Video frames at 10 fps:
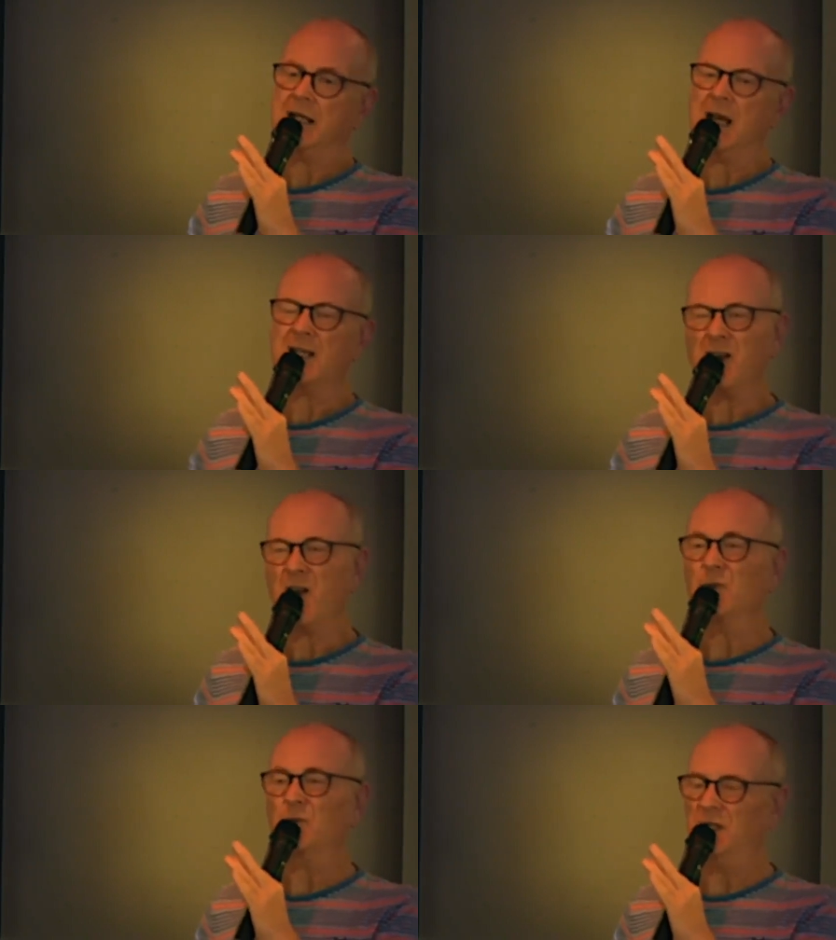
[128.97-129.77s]
I
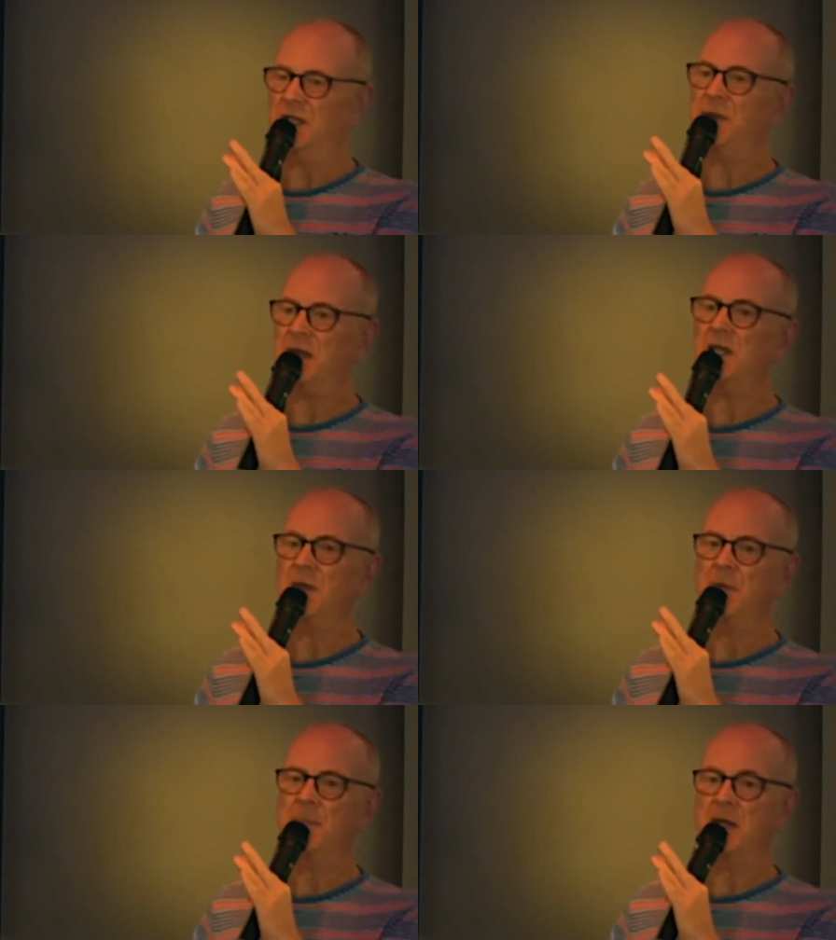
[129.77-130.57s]
can't really think
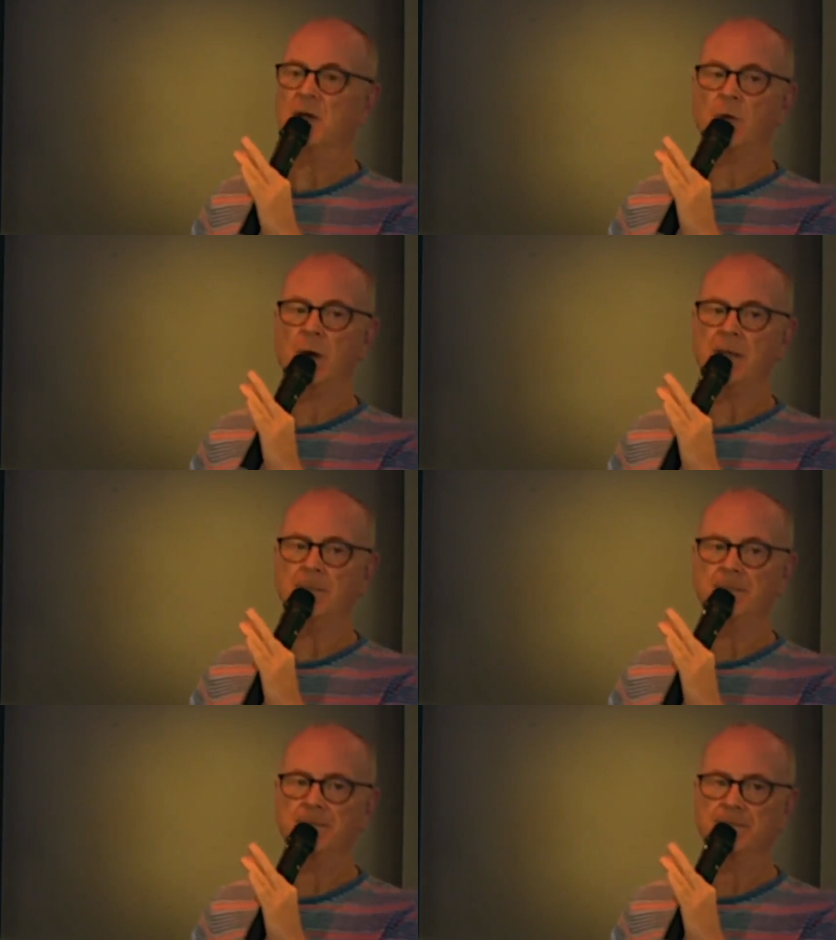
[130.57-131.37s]
of a bigger crime
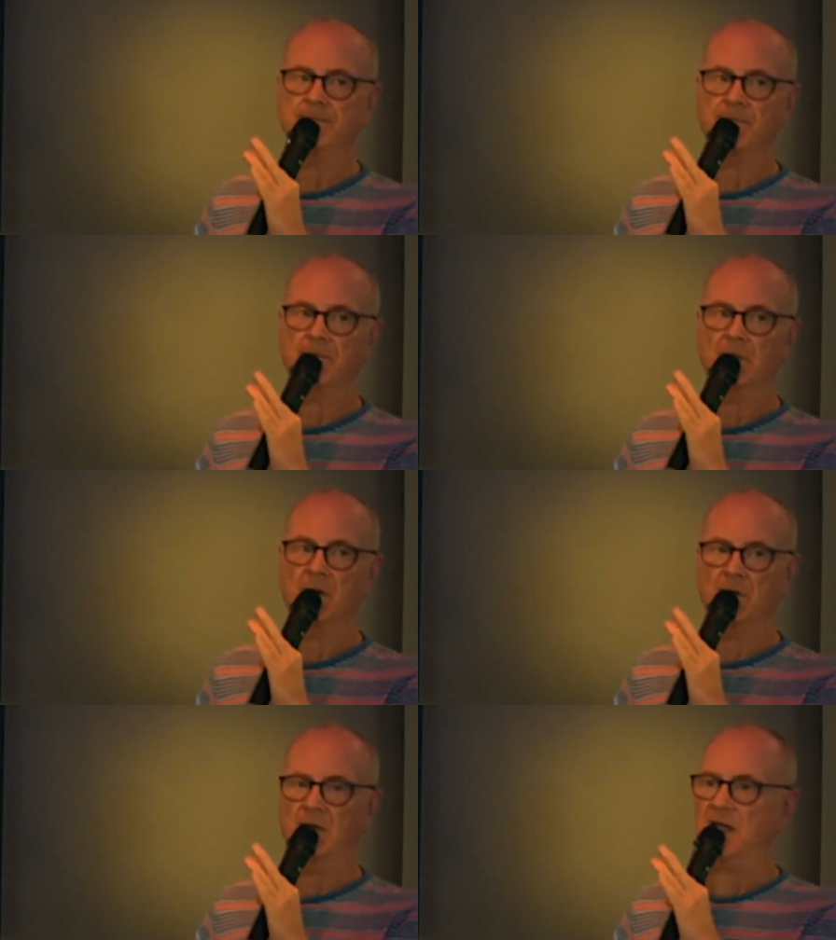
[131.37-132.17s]

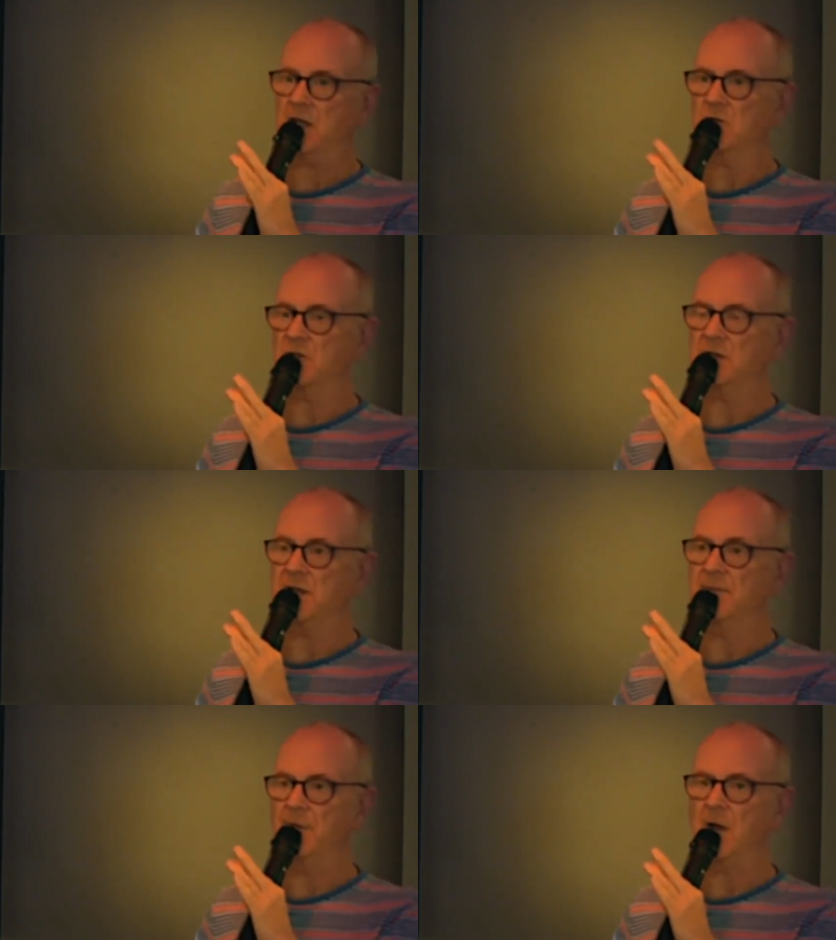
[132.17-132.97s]
that doesn't
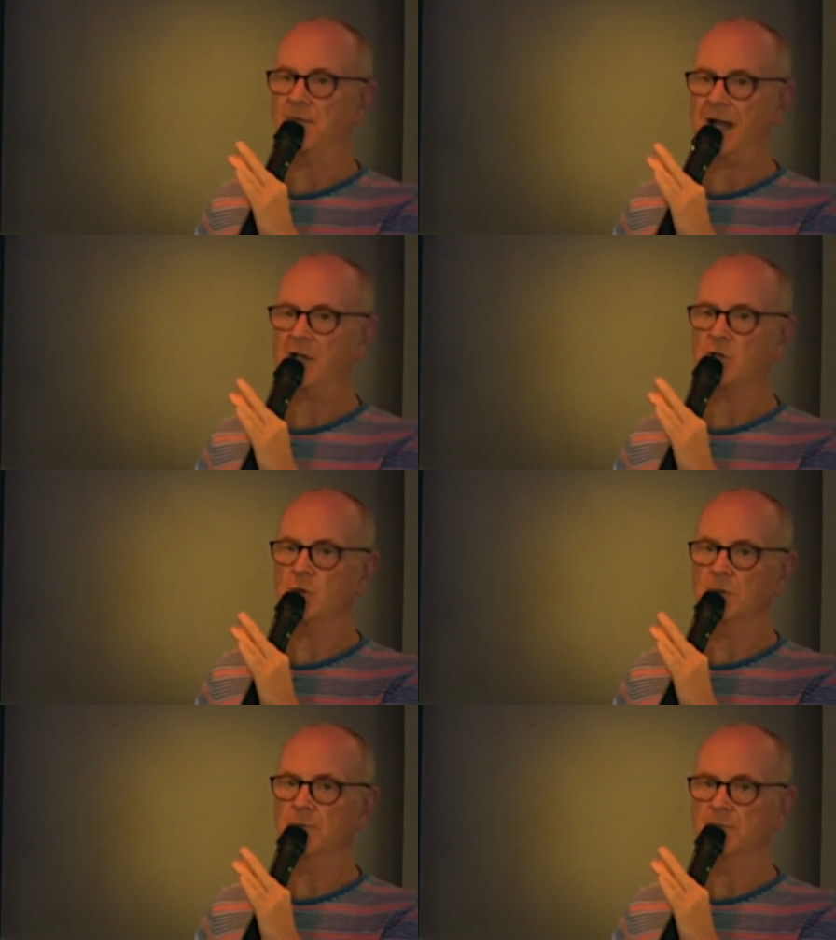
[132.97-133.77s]
involve
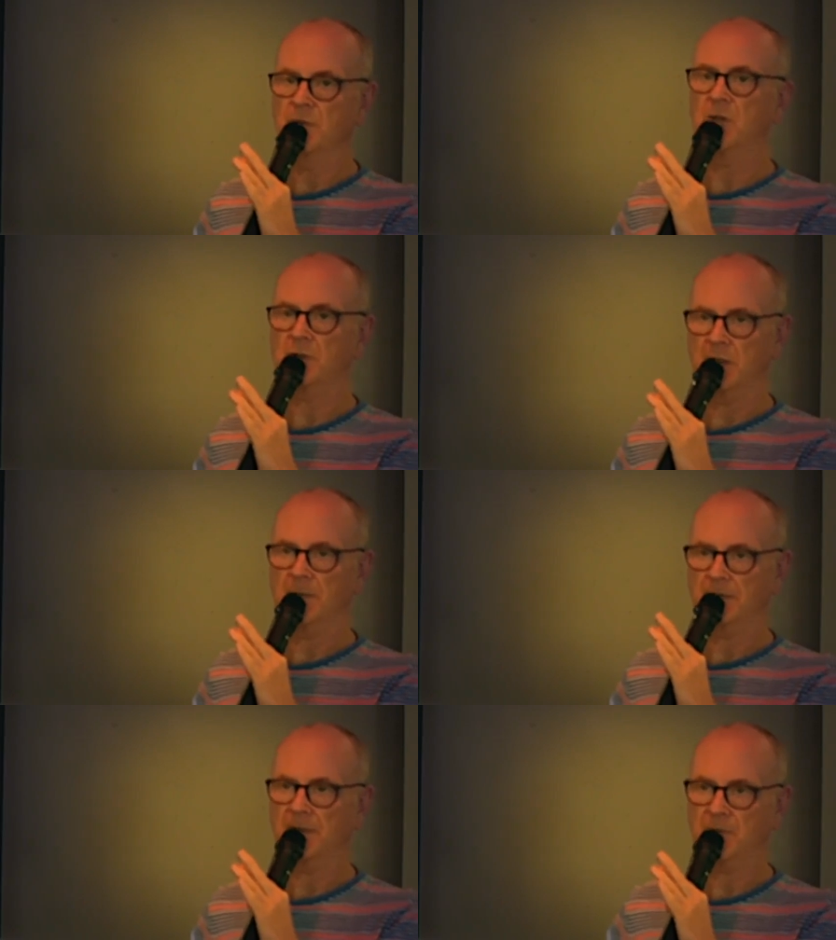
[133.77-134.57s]
actual murder,
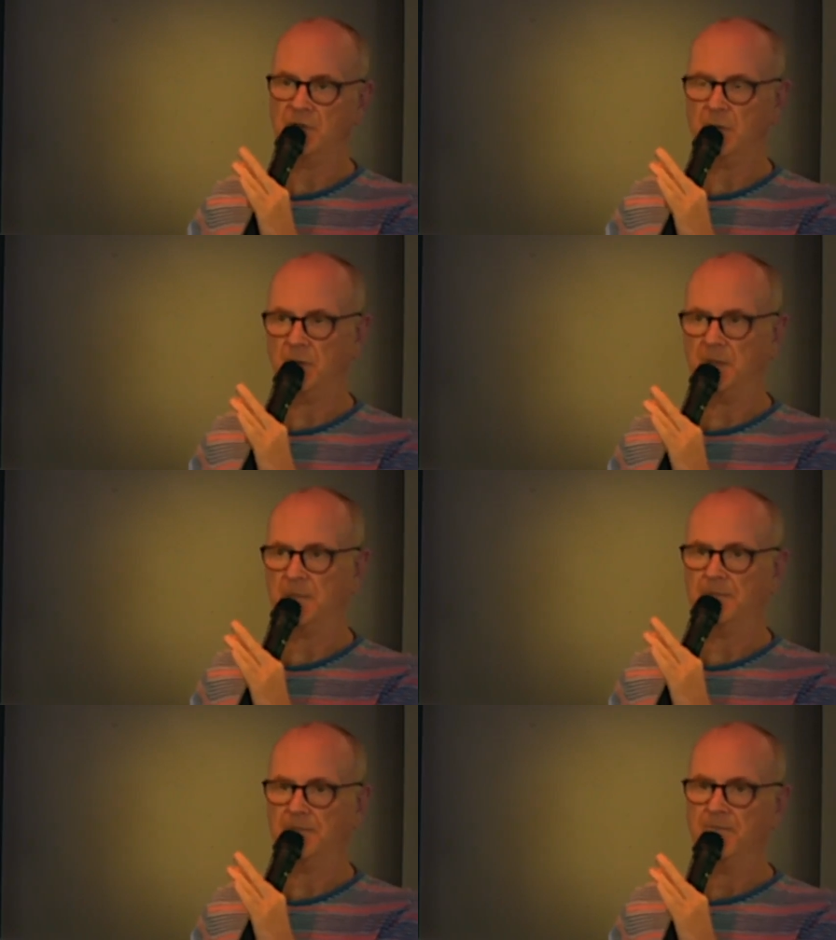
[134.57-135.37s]
if you see what I mean.